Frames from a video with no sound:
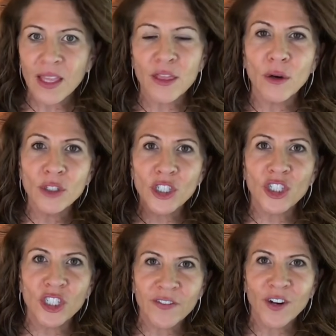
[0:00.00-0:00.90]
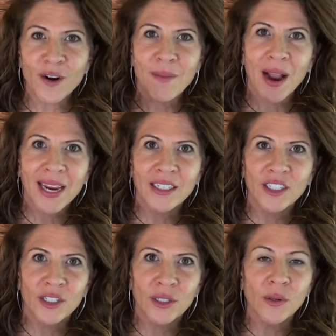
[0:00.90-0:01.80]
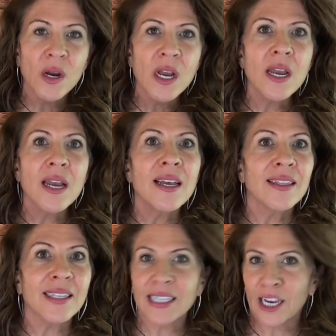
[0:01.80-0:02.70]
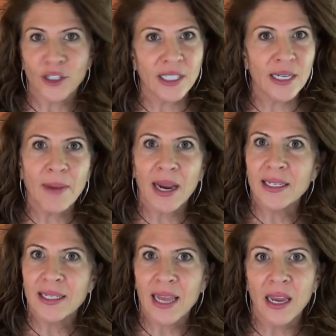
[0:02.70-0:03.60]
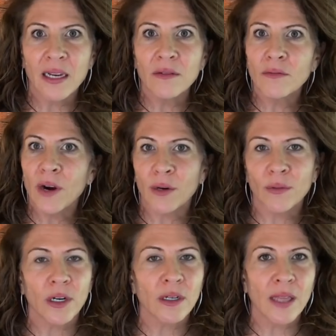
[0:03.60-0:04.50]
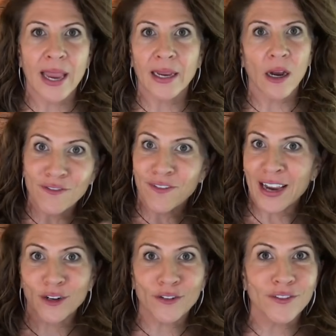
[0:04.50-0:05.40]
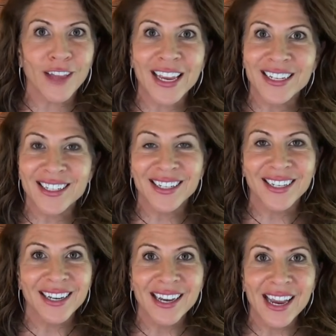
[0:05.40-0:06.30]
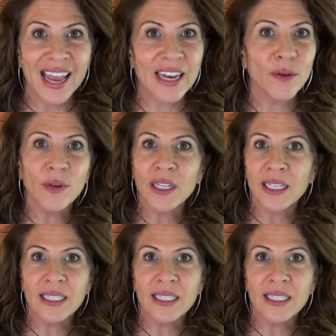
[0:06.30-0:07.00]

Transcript: those shift our mind to the scarcity mindset where we're like fight or flight. And it really